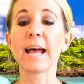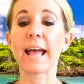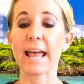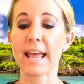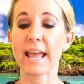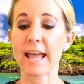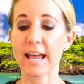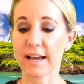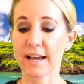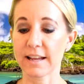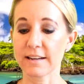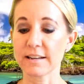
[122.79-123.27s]

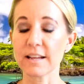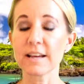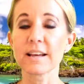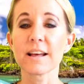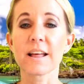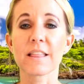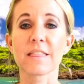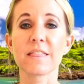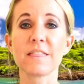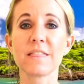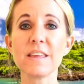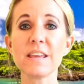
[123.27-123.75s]
and
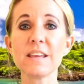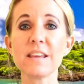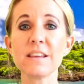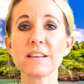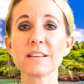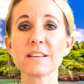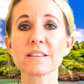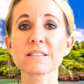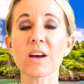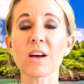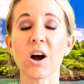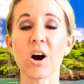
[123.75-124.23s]

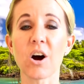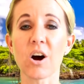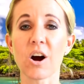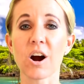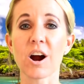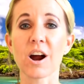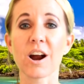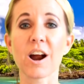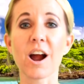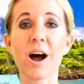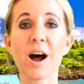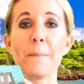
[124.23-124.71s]
these
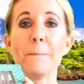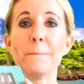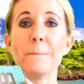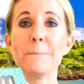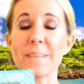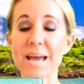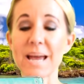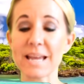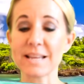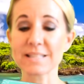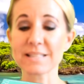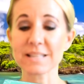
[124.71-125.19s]
are
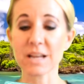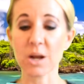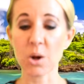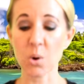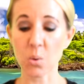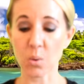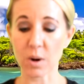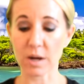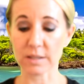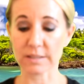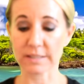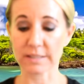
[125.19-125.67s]
amazing
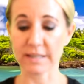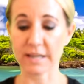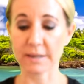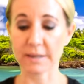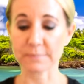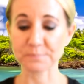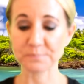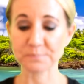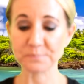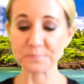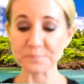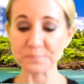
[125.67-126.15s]
quality.
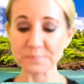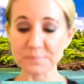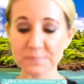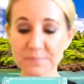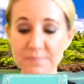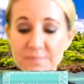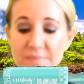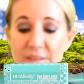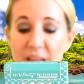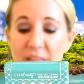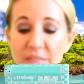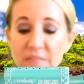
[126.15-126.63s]

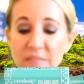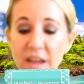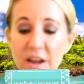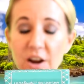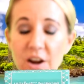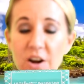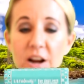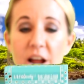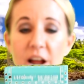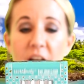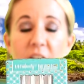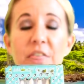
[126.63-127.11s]

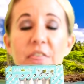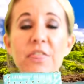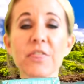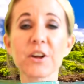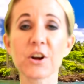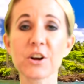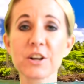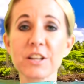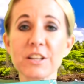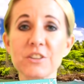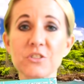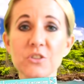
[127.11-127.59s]
They're a
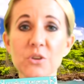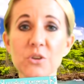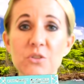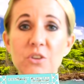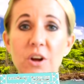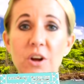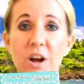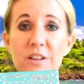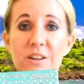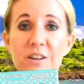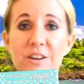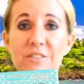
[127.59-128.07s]
$32
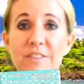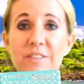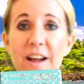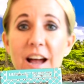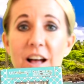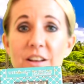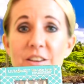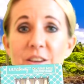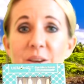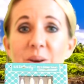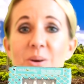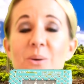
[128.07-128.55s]

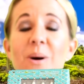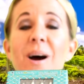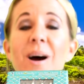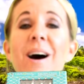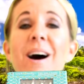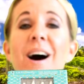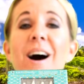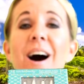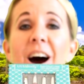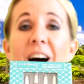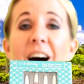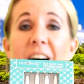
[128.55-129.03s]
value.
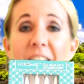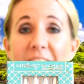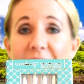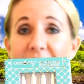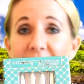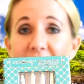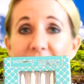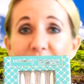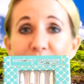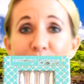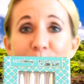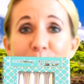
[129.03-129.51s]
I
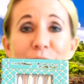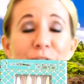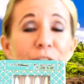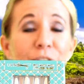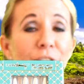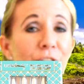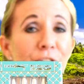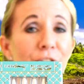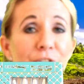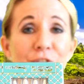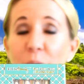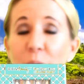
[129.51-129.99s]
got them
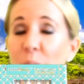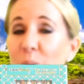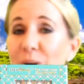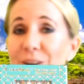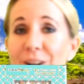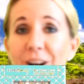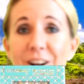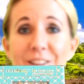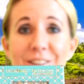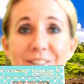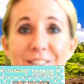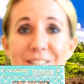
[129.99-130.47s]
for
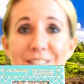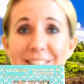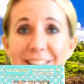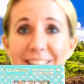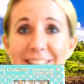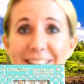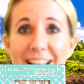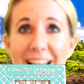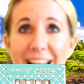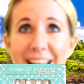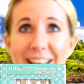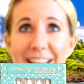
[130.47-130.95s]

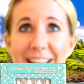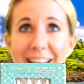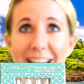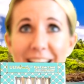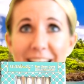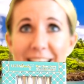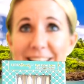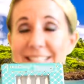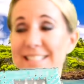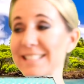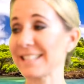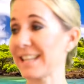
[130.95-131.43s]

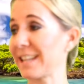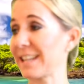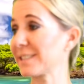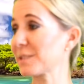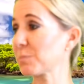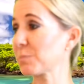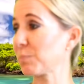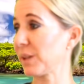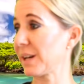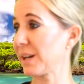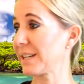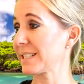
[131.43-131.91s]

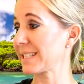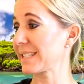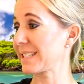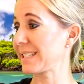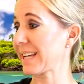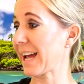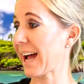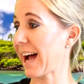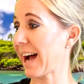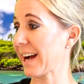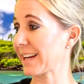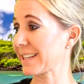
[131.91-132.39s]
$4.99 plus
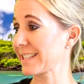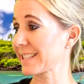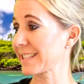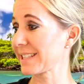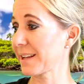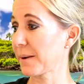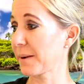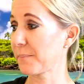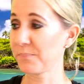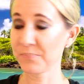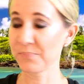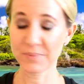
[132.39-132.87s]
tax.
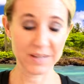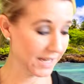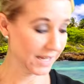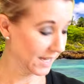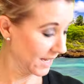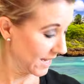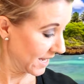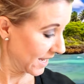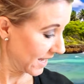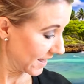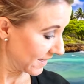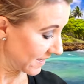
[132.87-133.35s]

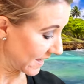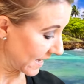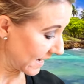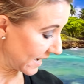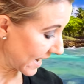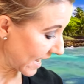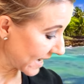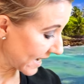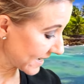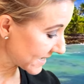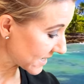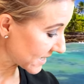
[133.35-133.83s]
The
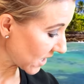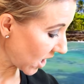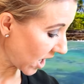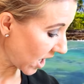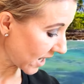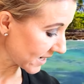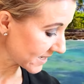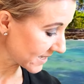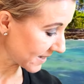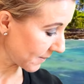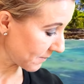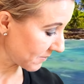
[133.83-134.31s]
next
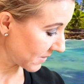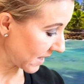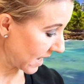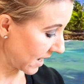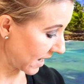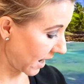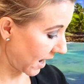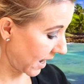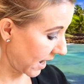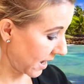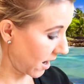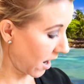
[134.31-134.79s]
awesome
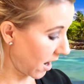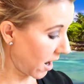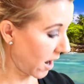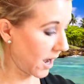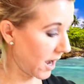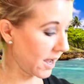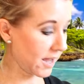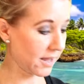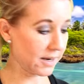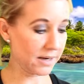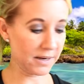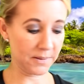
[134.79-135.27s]
thing I
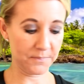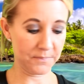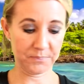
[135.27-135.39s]
got,